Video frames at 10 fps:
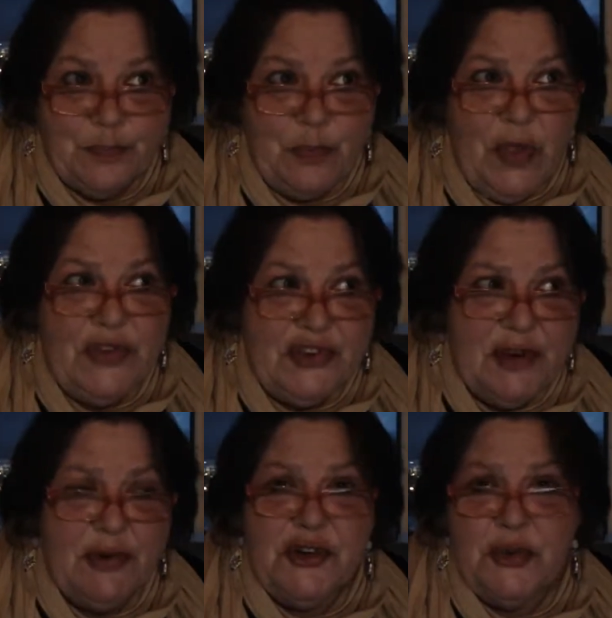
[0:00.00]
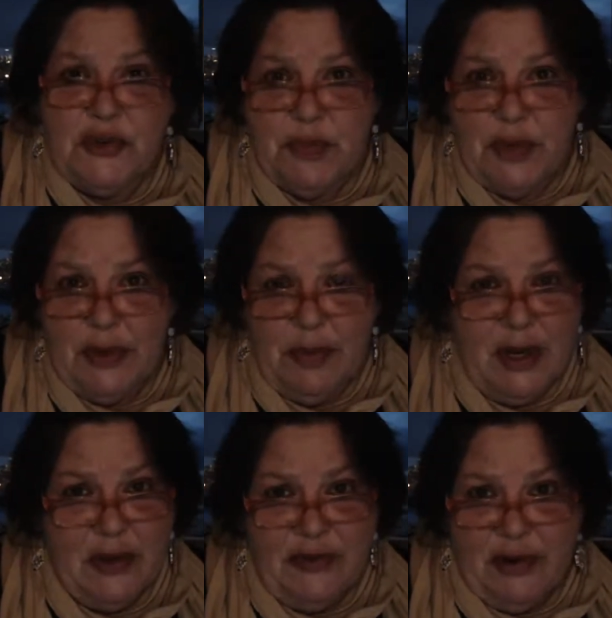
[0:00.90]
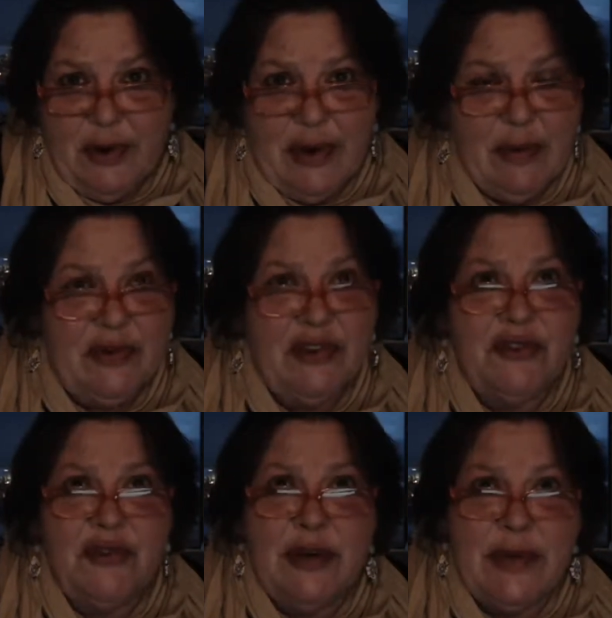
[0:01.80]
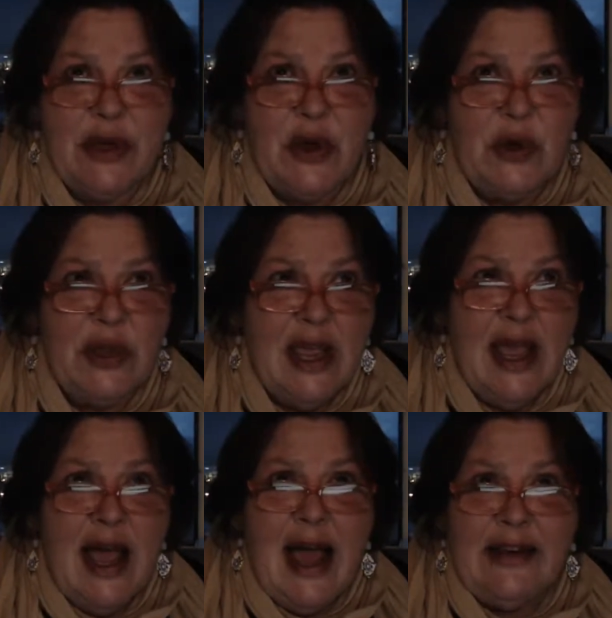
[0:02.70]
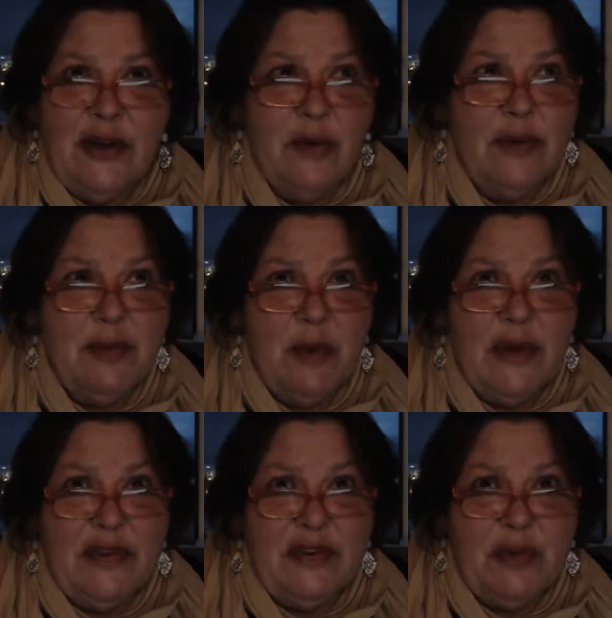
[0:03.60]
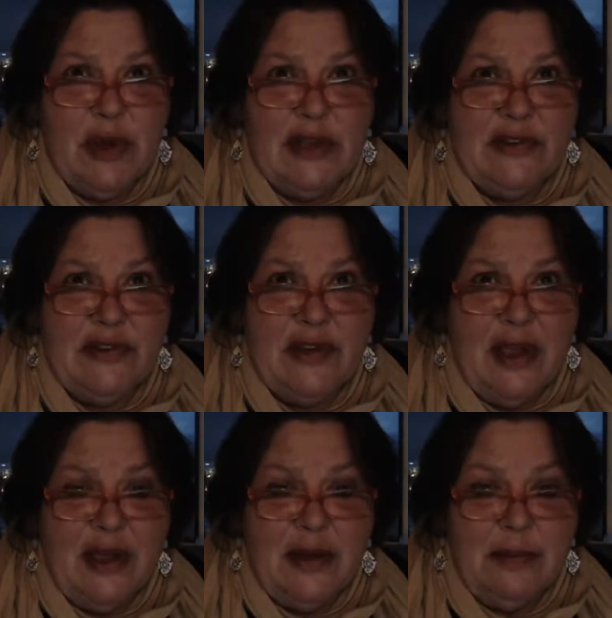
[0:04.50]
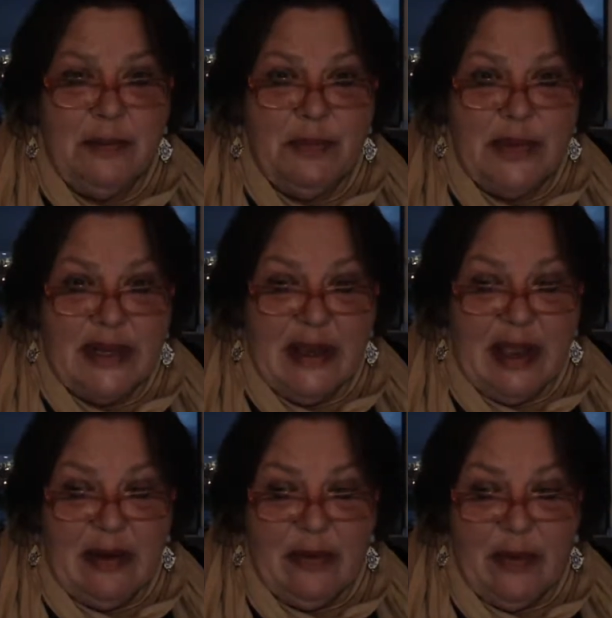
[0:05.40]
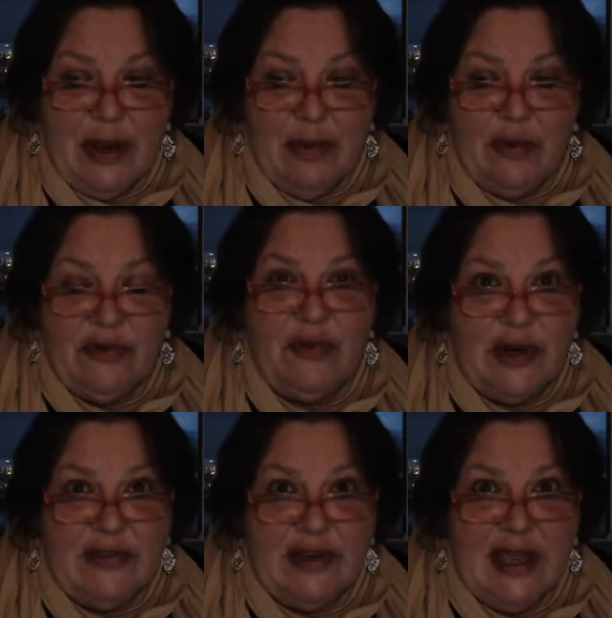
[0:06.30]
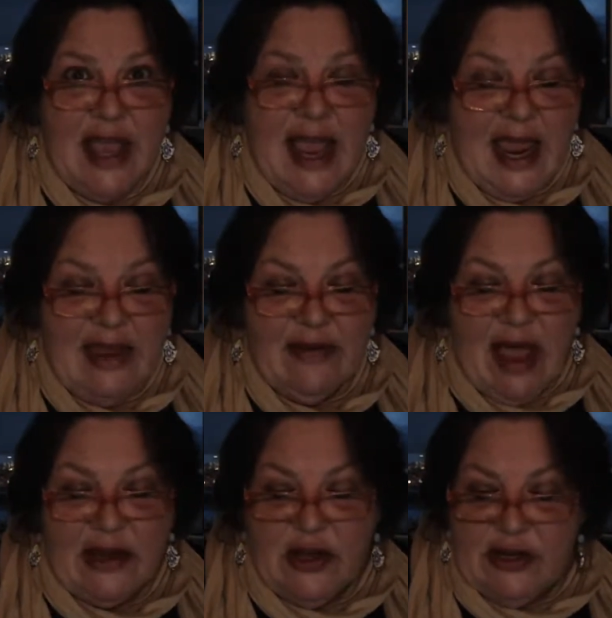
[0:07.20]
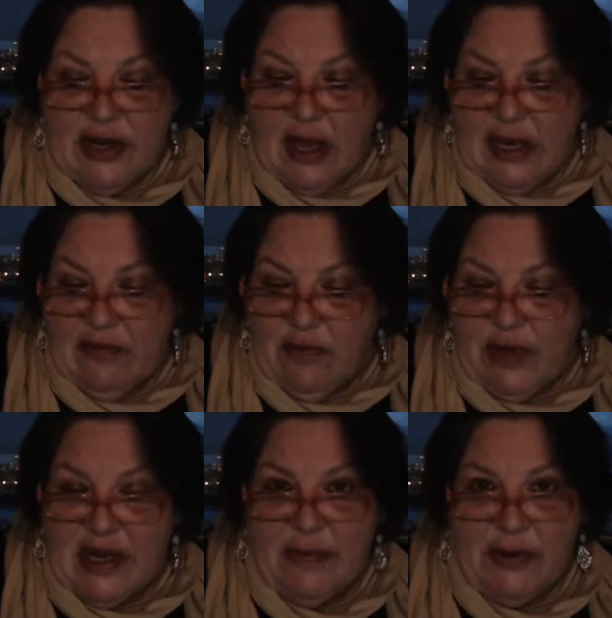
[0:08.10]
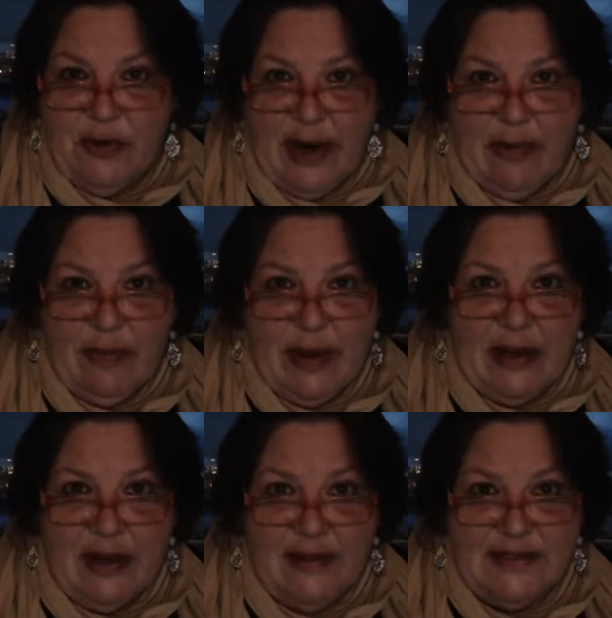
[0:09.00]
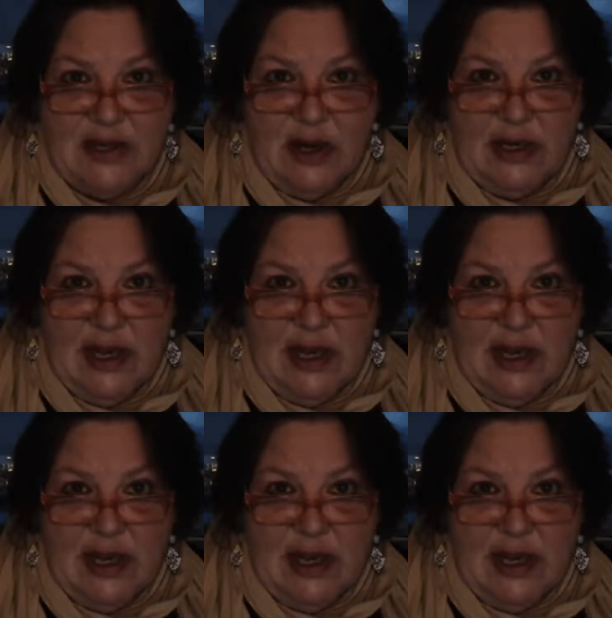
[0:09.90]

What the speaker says: the temperature was below zero. It was extremely cold. I don't remember where this was, but it was freezing. I could not even pick up the crate with my gloves on.